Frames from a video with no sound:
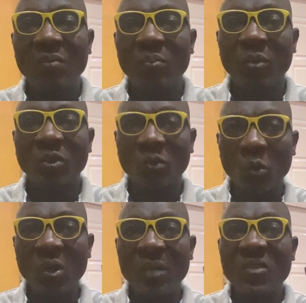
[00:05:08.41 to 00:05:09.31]
but to
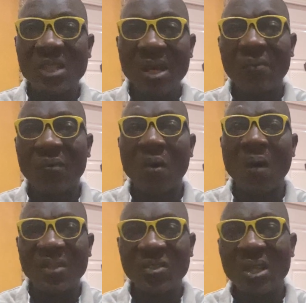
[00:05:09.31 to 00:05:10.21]
himself or
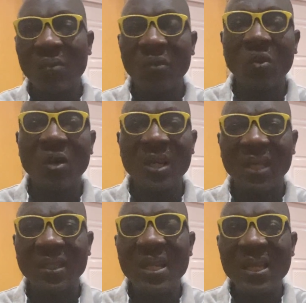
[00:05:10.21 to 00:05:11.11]
herself. We call
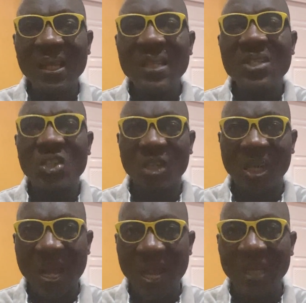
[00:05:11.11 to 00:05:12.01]
that
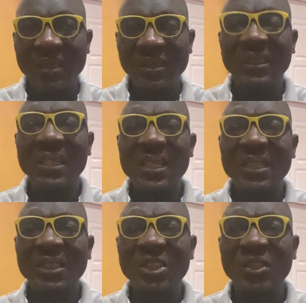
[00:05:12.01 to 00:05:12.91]

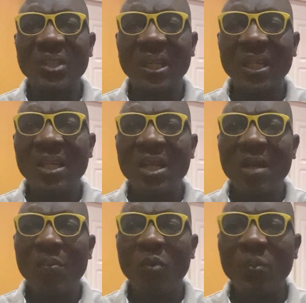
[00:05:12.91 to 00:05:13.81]
intra-generational
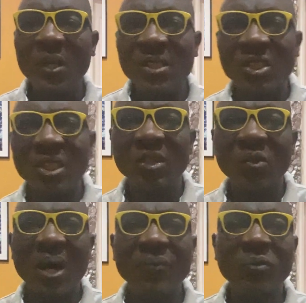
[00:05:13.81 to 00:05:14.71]
mobility. You
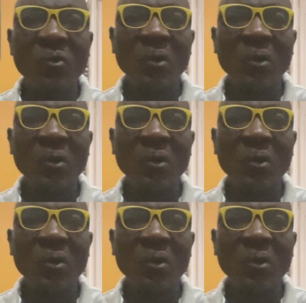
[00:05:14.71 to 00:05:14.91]
have to know